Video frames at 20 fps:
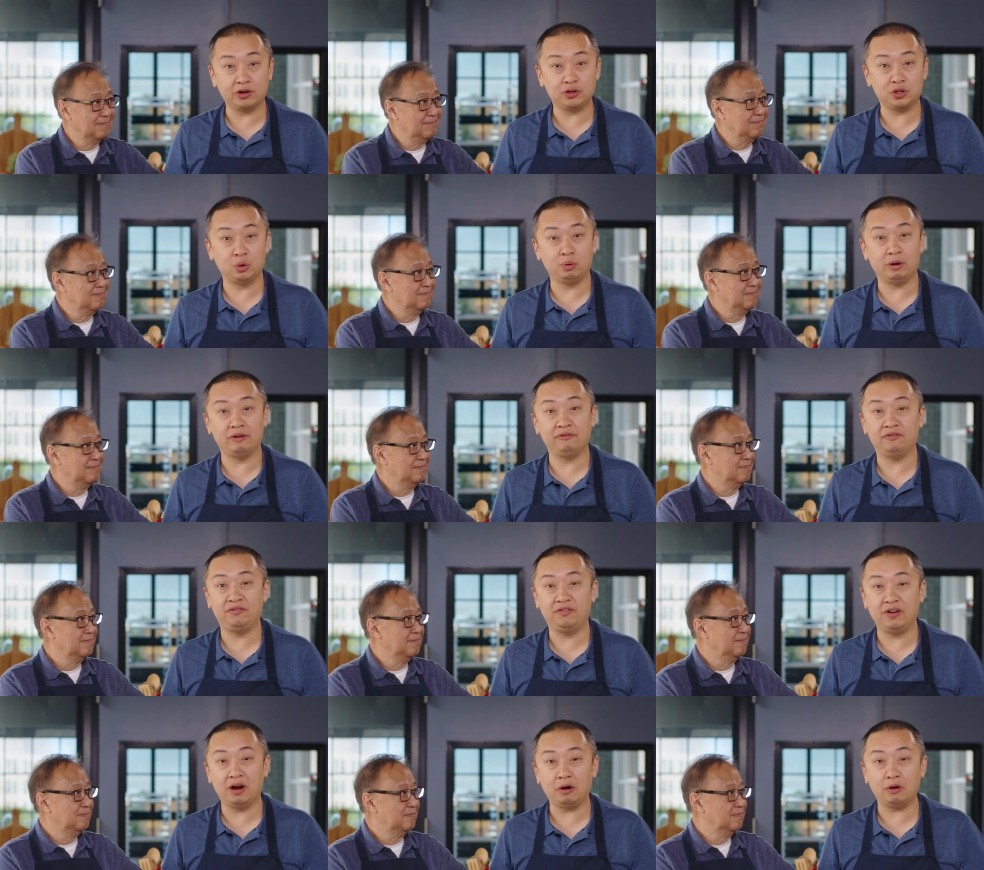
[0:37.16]
Speaker 1: gonna do a
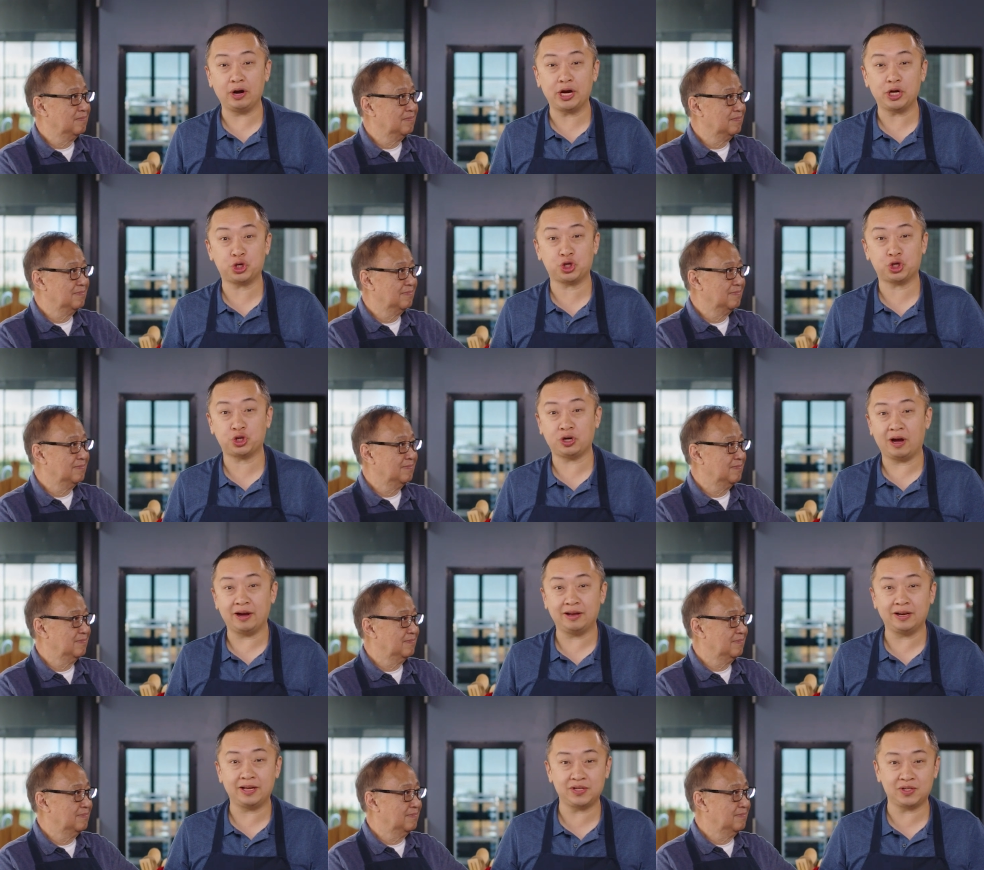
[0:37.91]
very
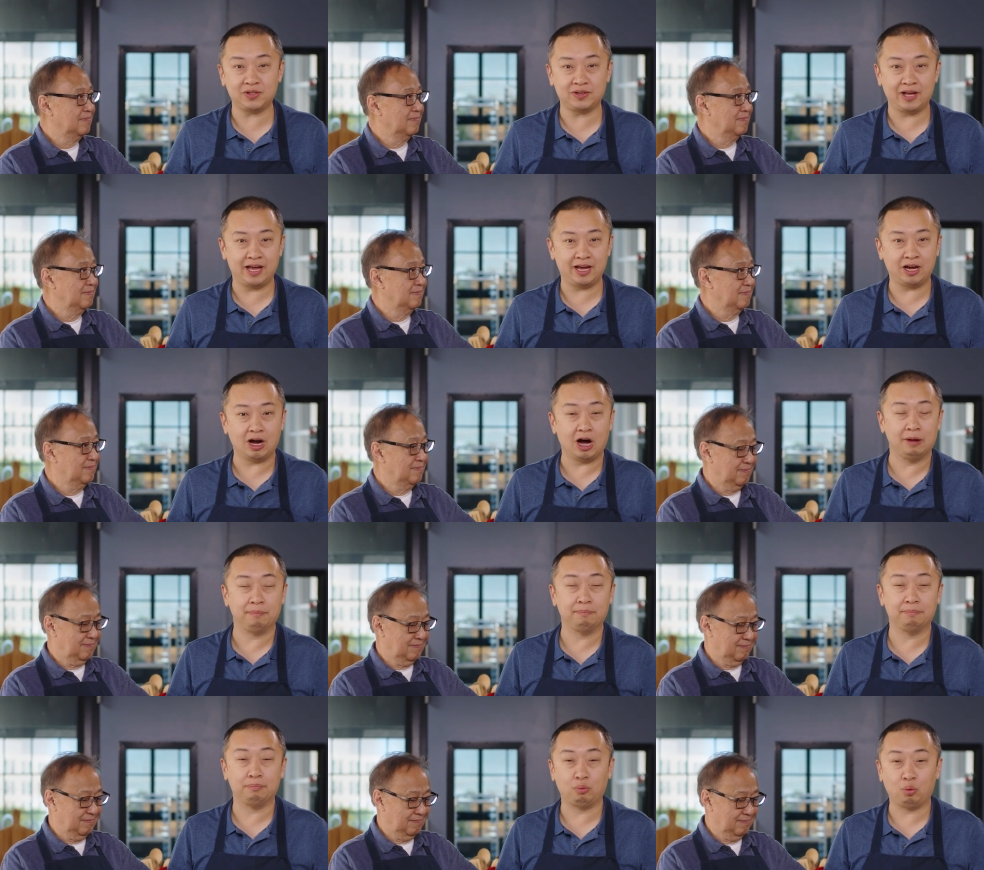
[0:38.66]
Chinese take
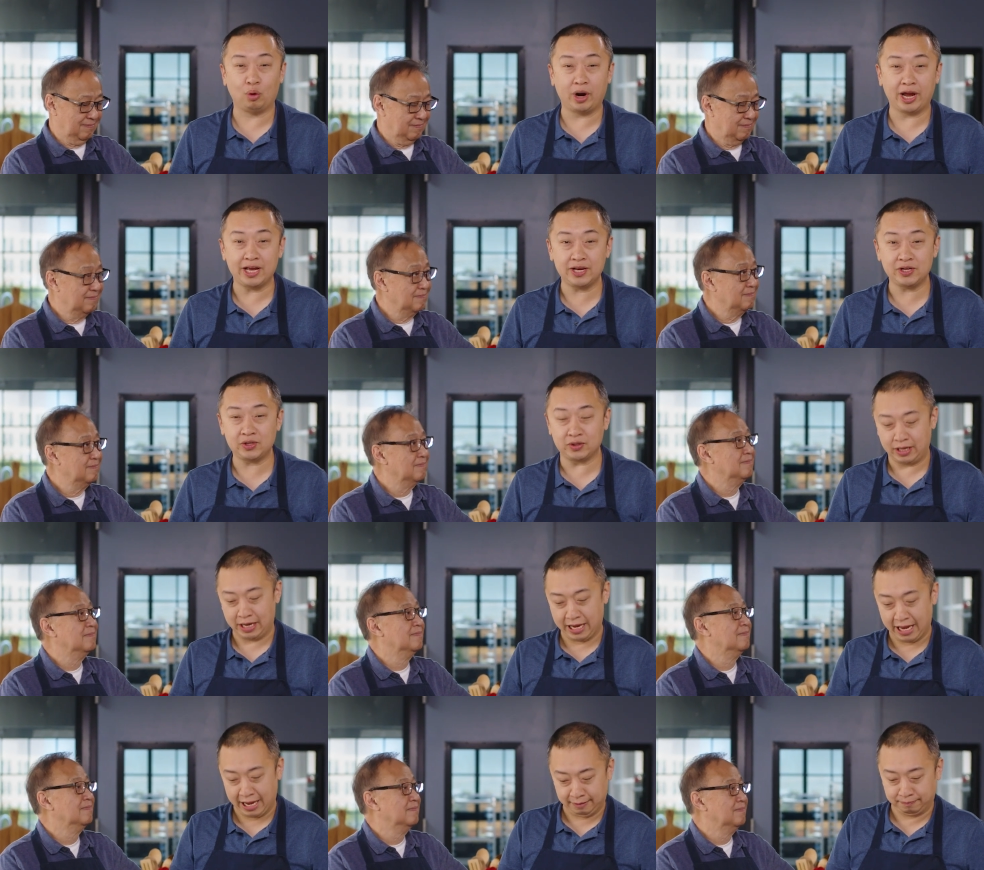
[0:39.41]
on braised
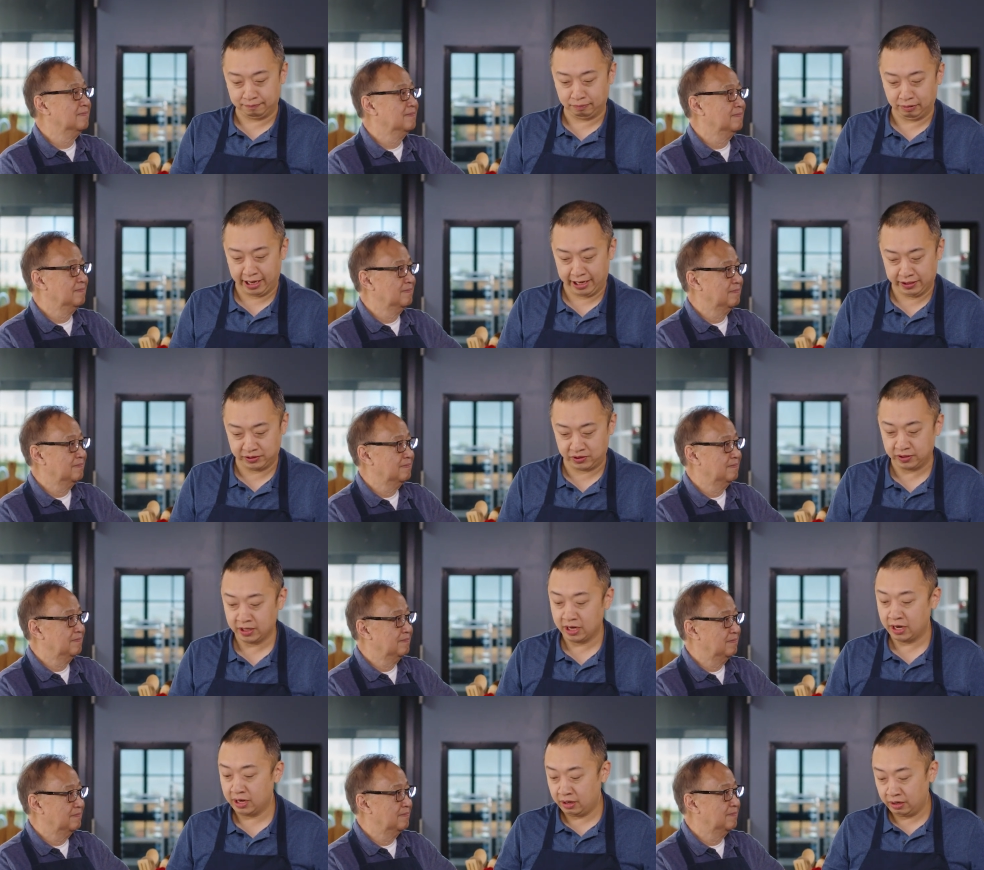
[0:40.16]

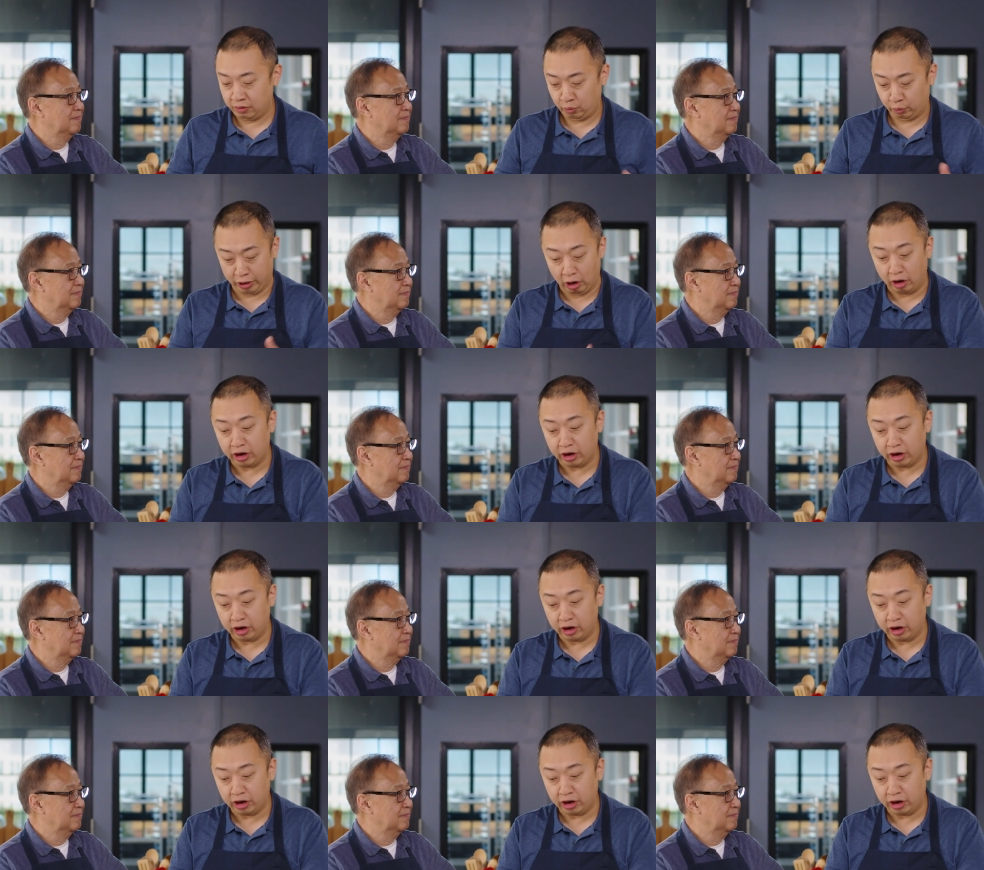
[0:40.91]
eggplants. We